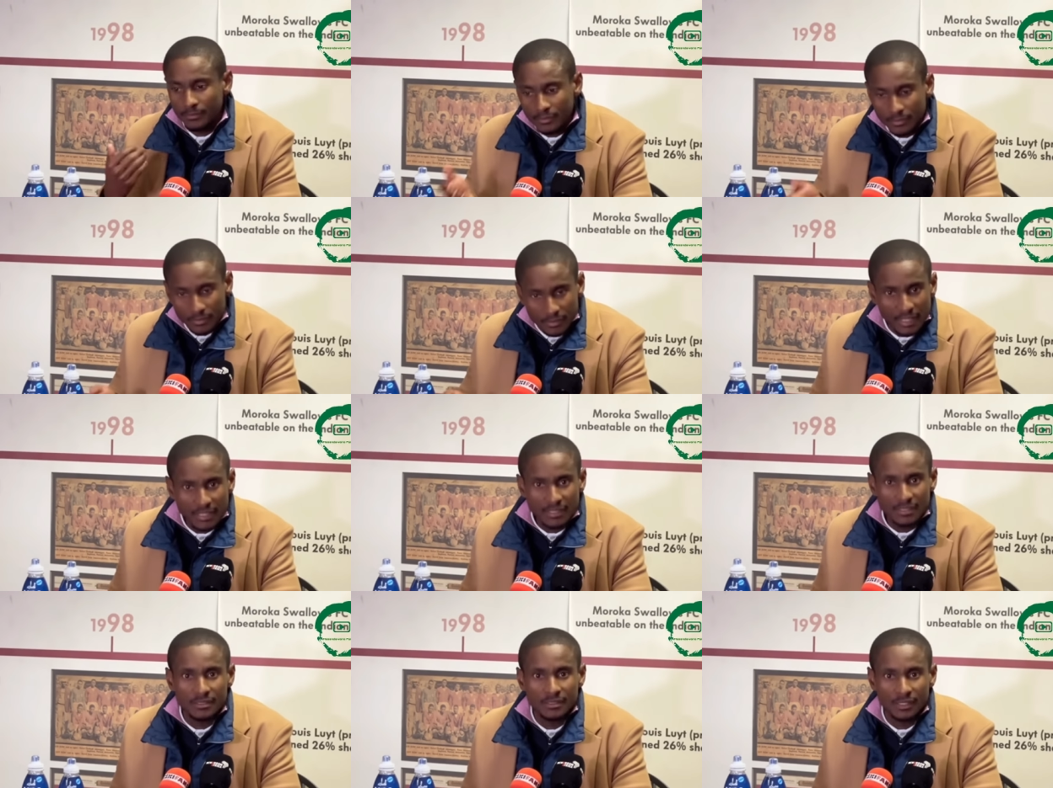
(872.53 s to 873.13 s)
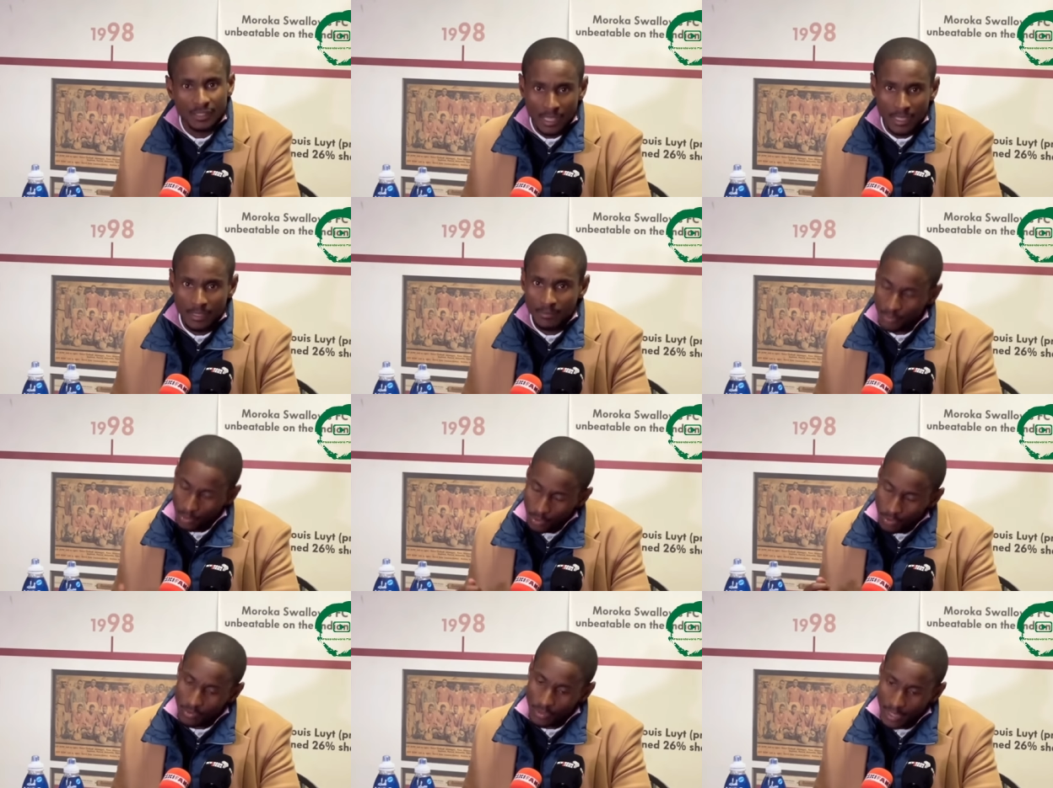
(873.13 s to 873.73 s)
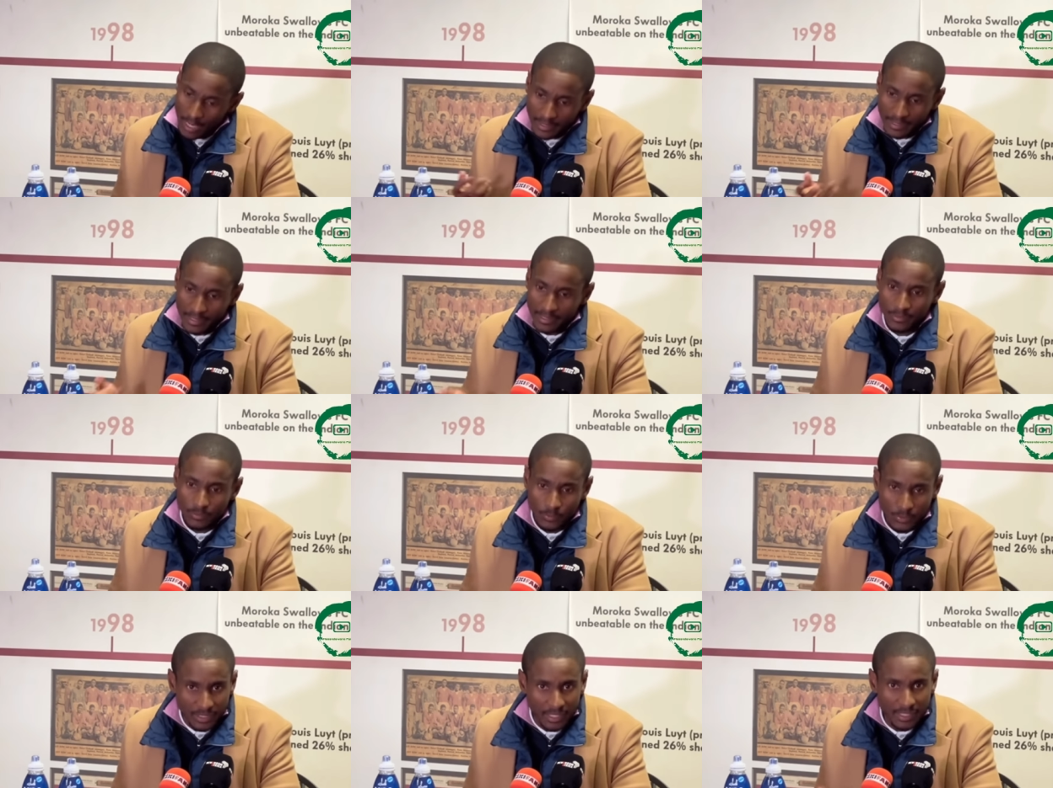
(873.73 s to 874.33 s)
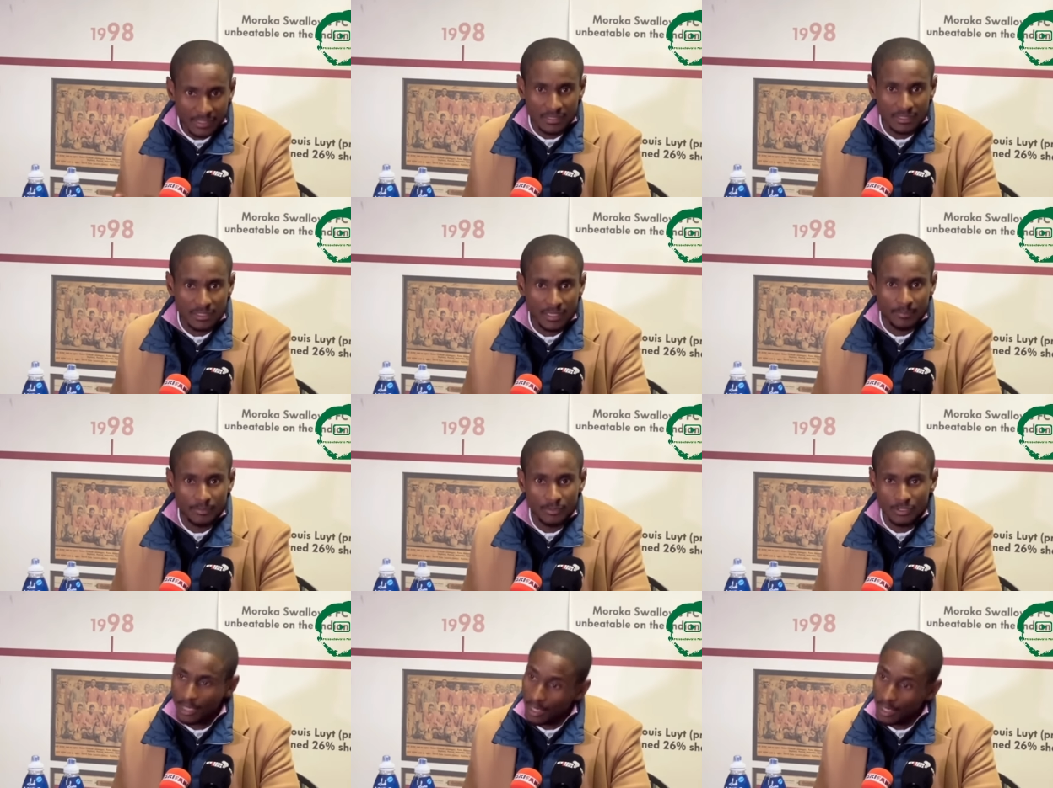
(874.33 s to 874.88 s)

next game, oh, again we get slapped.